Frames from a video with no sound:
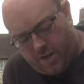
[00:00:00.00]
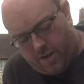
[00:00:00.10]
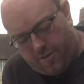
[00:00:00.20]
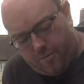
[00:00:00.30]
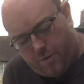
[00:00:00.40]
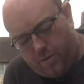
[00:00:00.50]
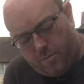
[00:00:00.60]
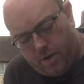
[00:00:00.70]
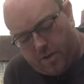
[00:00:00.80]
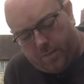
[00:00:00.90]
I've put the
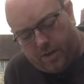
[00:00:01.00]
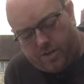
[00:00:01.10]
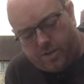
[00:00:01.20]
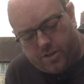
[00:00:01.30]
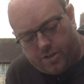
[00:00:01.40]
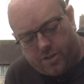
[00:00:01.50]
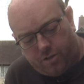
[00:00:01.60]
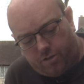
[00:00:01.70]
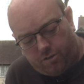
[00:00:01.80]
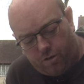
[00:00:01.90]
brake bias adjuster
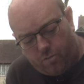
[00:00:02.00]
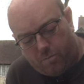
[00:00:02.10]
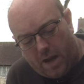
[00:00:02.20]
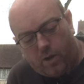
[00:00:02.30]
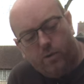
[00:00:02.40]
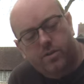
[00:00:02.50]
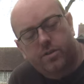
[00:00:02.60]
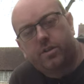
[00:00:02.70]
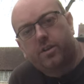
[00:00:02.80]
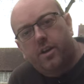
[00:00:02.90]
through backwards